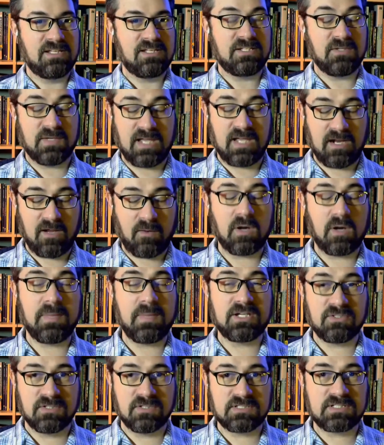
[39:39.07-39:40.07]
So again, I want to
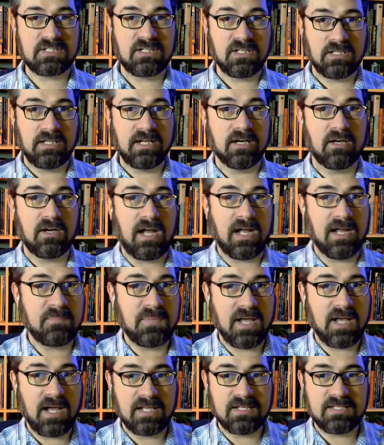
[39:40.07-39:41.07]
make sure it's clear. I
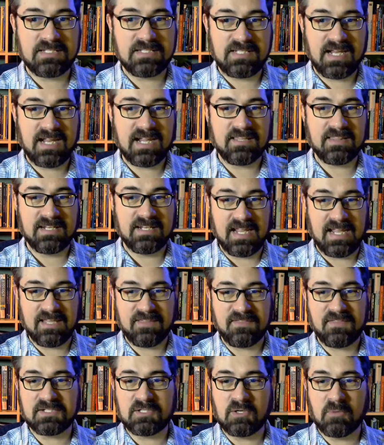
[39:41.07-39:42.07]
am not saying that
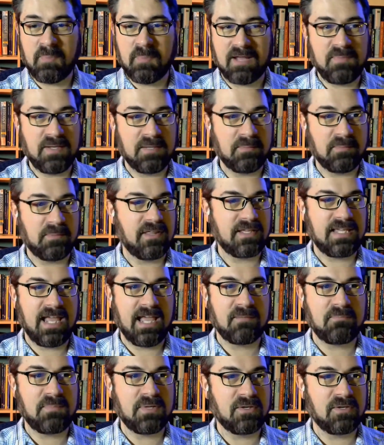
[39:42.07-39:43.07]
atheists are bad people. They
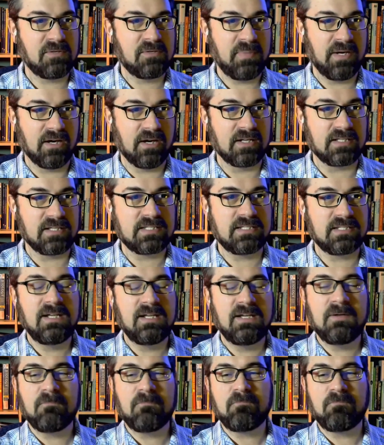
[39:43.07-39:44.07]
can't be good parents.
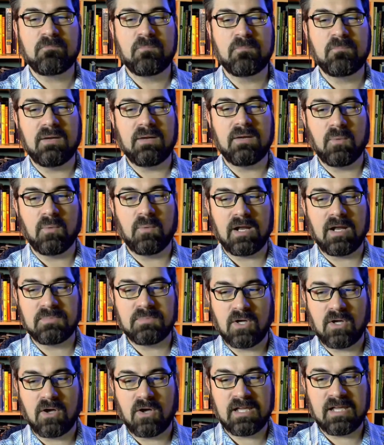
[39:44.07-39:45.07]
But what I'm
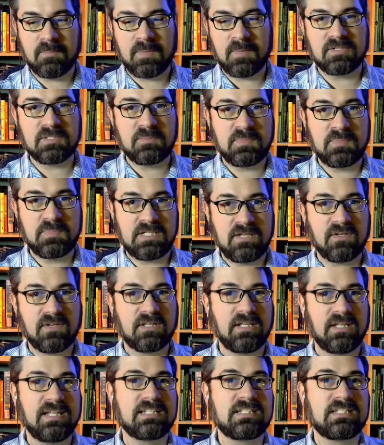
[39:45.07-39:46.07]
talking about
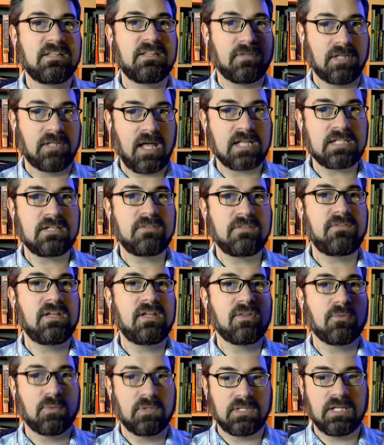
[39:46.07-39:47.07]
specifically is the philosophy
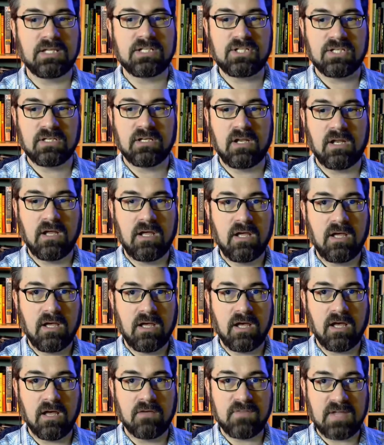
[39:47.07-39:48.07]
and the religion
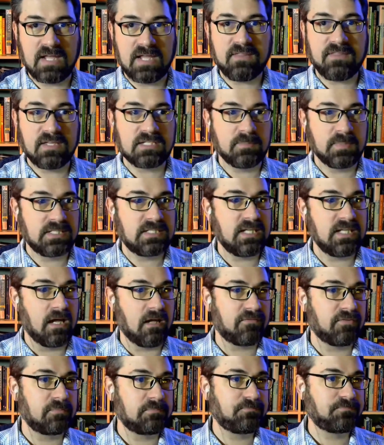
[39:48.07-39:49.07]
of atheism
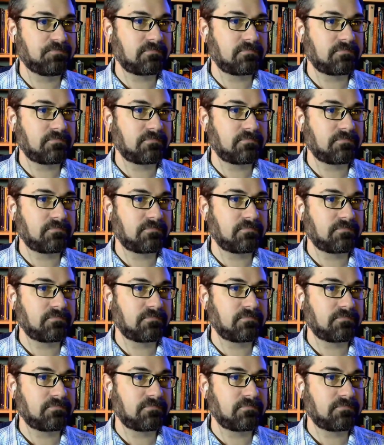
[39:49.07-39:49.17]
itself.